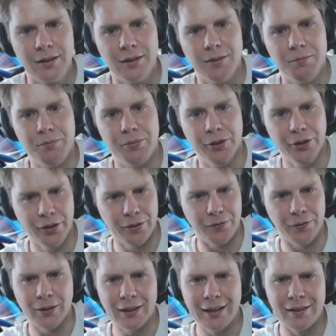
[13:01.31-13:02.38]

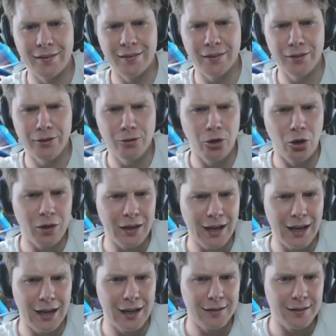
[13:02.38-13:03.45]
Beautiful. He gets the
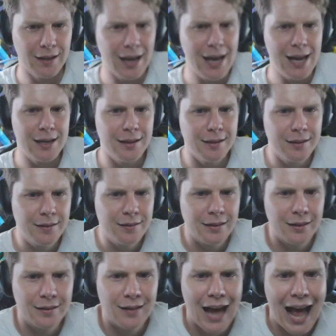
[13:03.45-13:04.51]
knockout, and he's
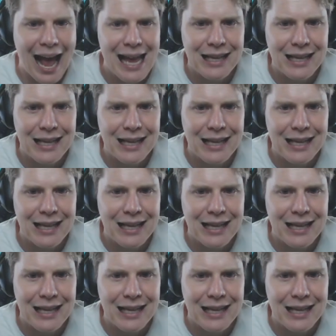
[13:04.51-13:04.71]
going to take